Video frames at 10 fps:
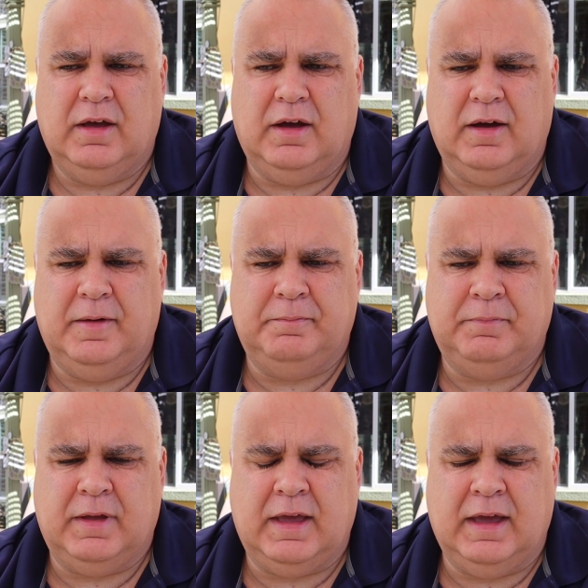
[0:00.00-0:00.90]

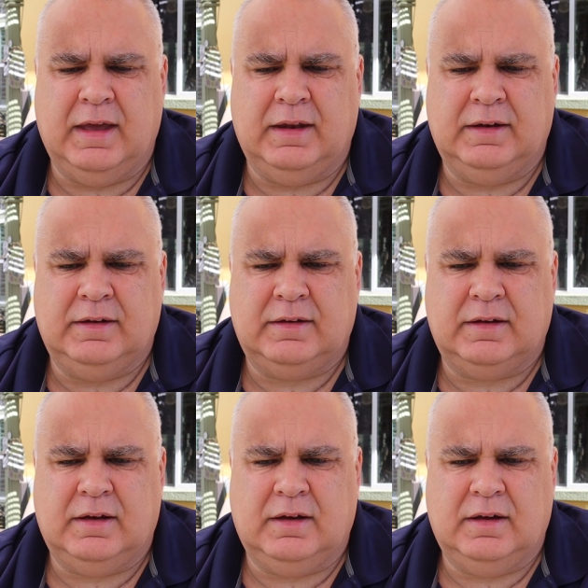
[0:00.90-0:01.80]
And
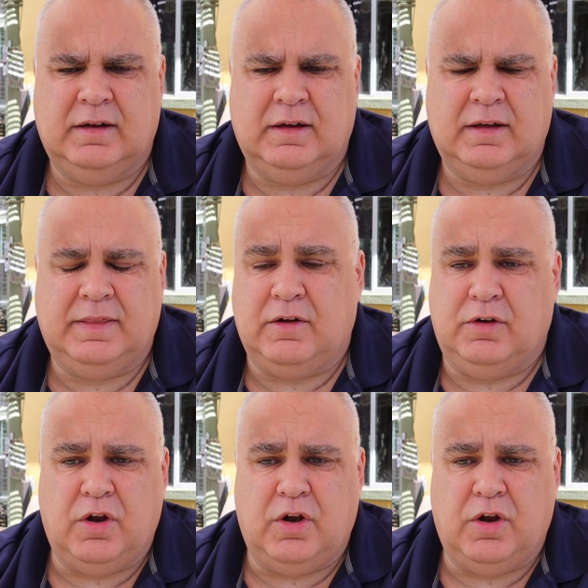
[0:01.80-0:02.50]
there